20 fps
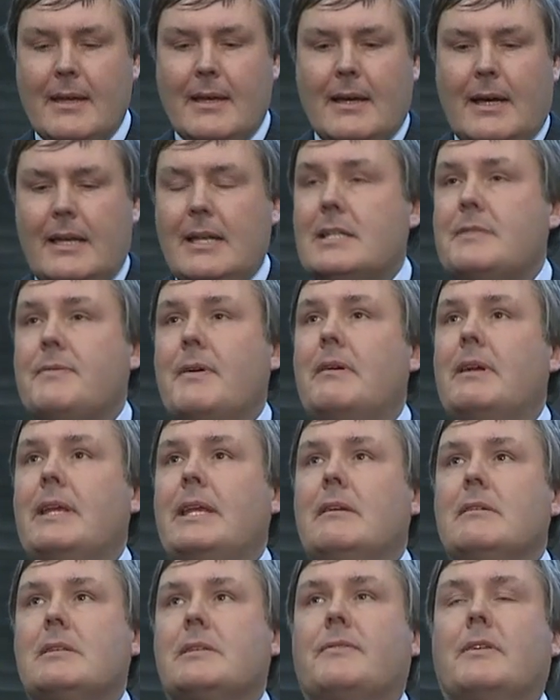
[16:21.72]
And it's very
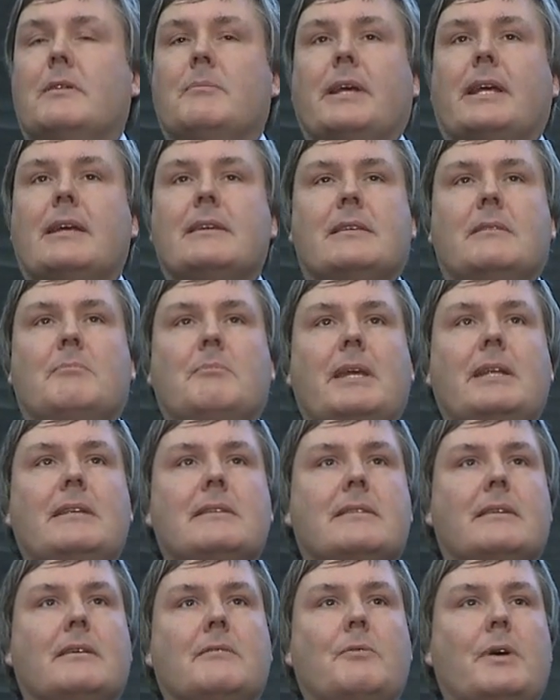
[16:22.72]
useful because it
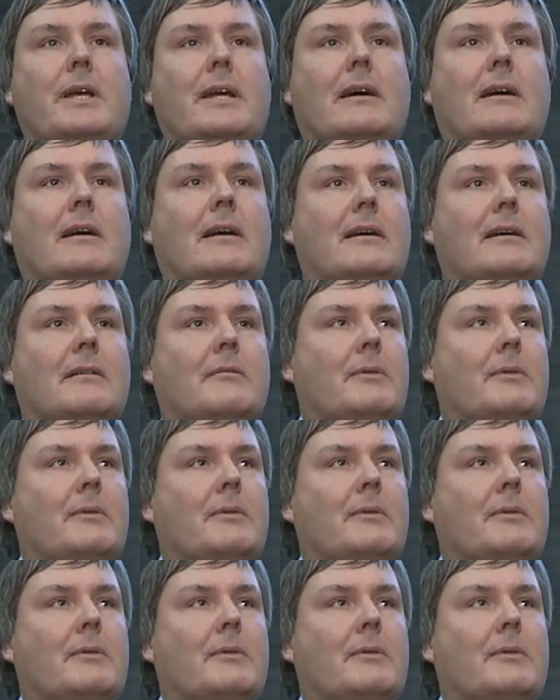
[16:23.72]
means that we are,